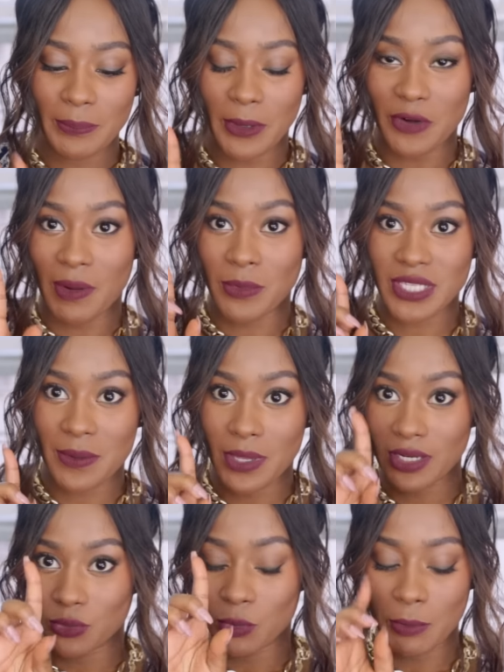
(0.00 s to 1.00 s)
Pero vamos a
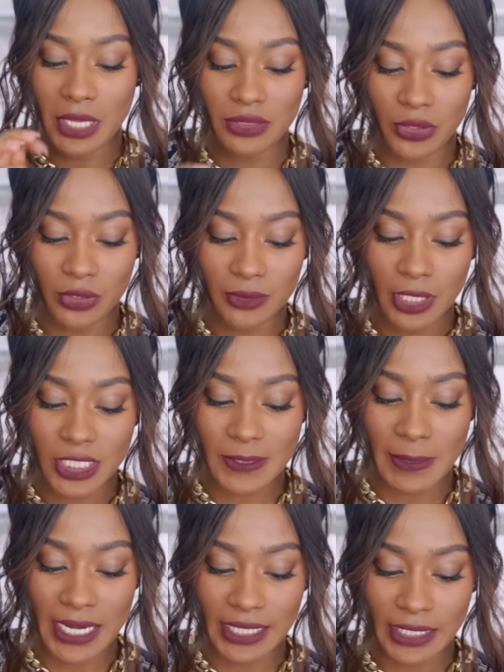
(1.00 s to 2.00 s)
ver, un momento.
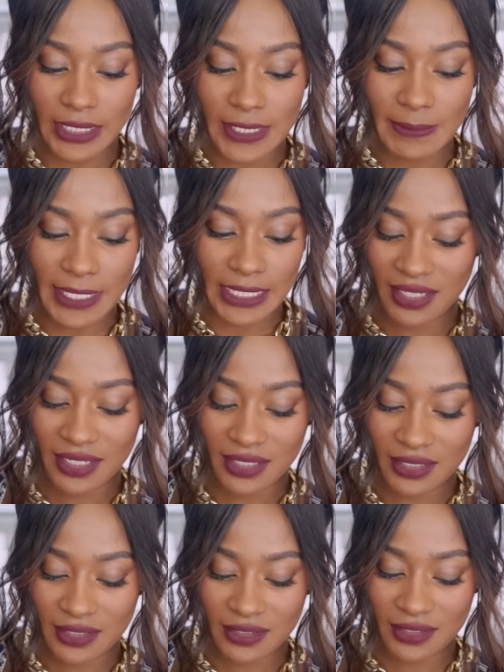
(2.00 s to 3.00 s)
Espérate, espérate.
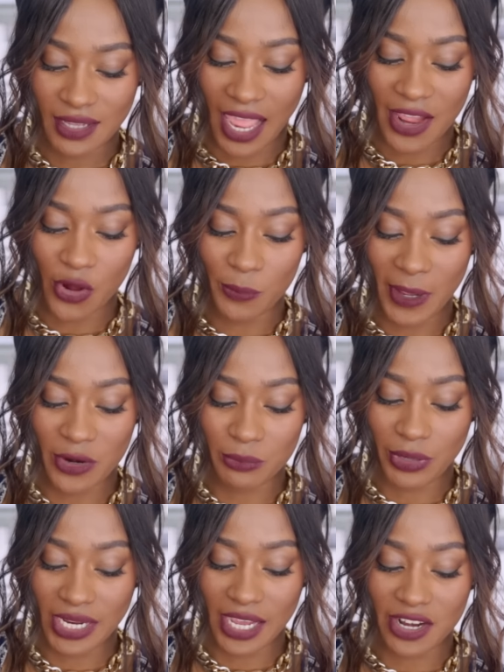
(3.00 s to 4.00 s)
I hope I
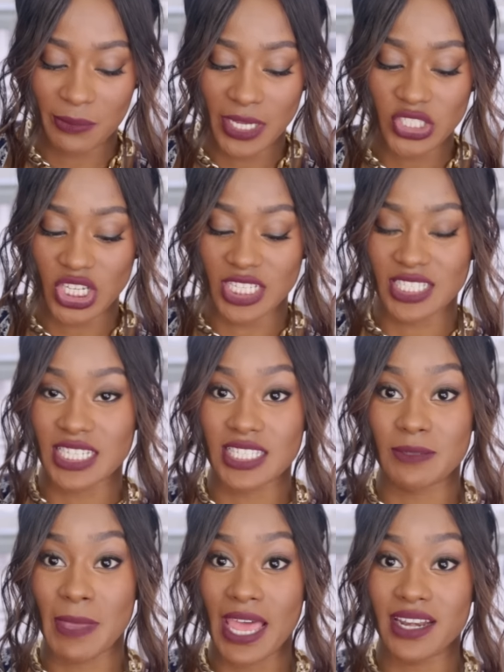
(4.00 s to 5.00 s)
don't break out on my chest, because
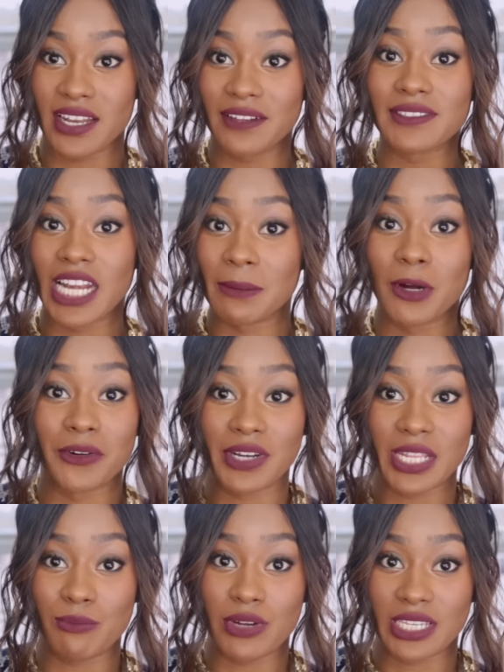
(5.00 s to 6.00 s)
it's bad enough that I'm
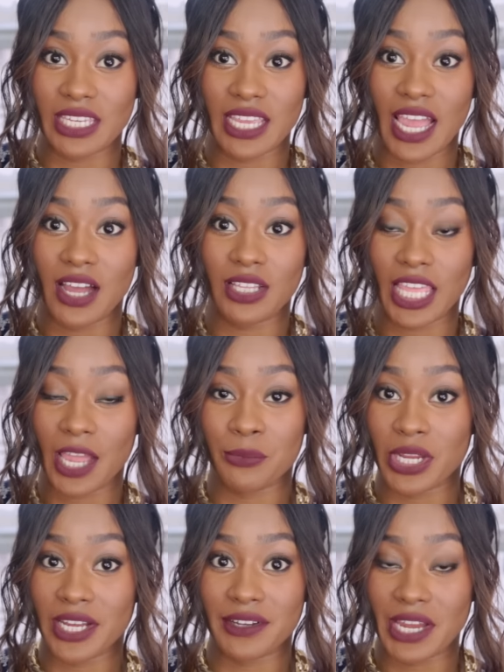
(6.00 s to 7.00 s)
already breaking out. Like, I
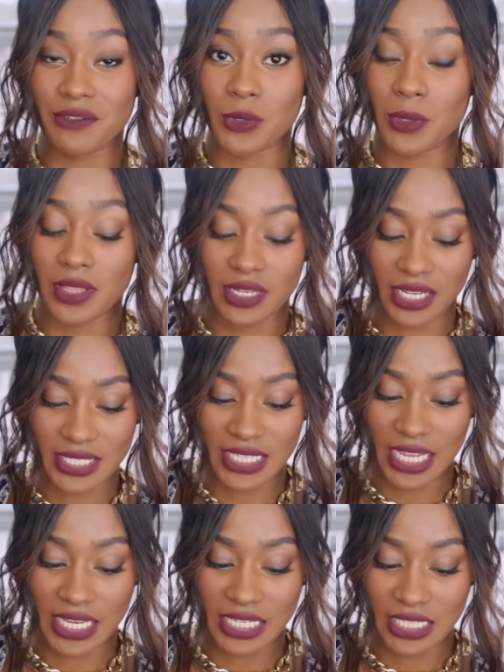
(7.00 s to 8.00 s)
break out everywhere. The next
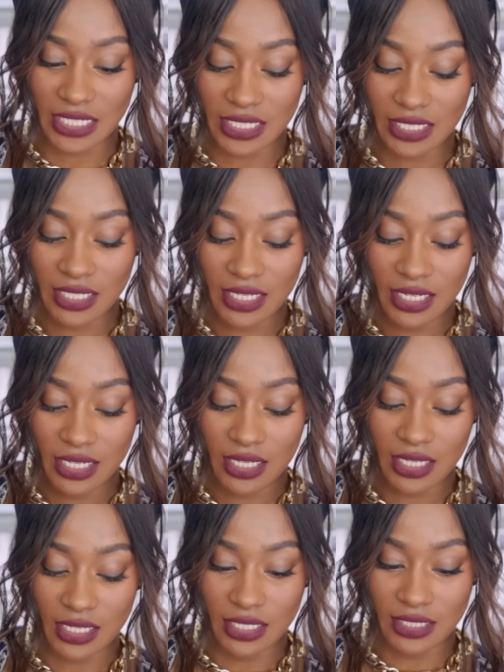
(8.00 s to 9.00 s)
thing I need
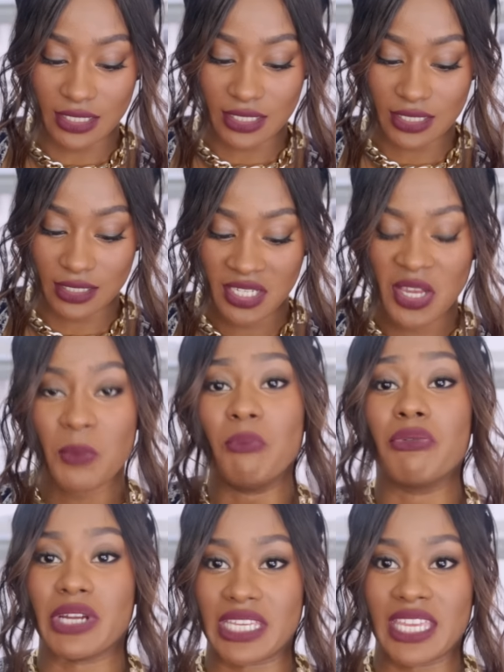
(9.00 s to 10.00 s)
is
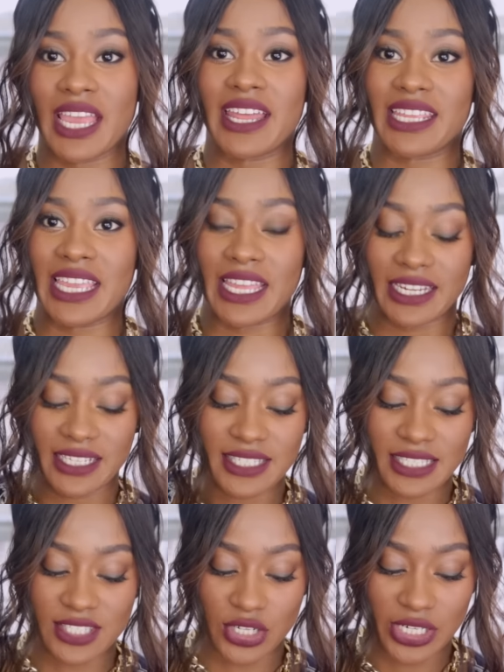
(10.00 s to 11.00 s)
breaking out again,
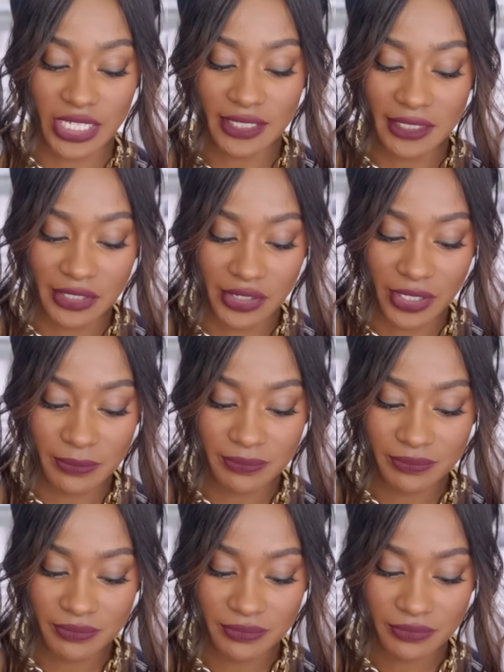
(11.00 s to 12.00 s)
because it's starting to clear
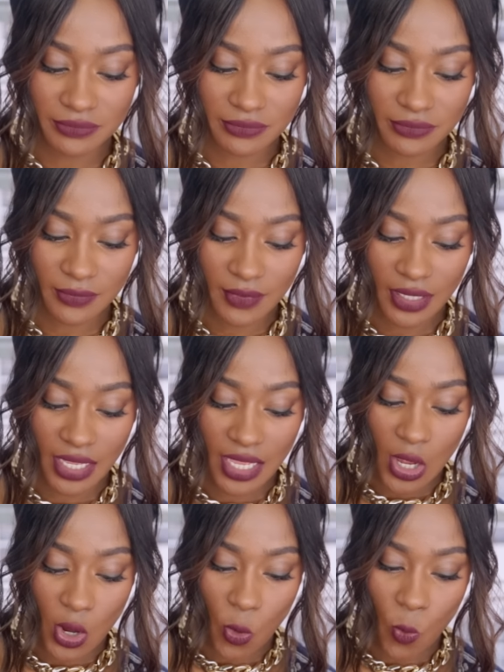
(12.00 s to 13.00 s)
up.
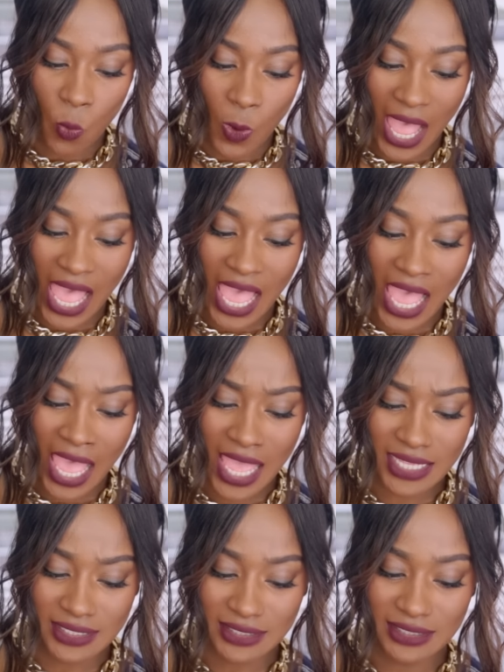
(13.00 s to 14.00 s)
What?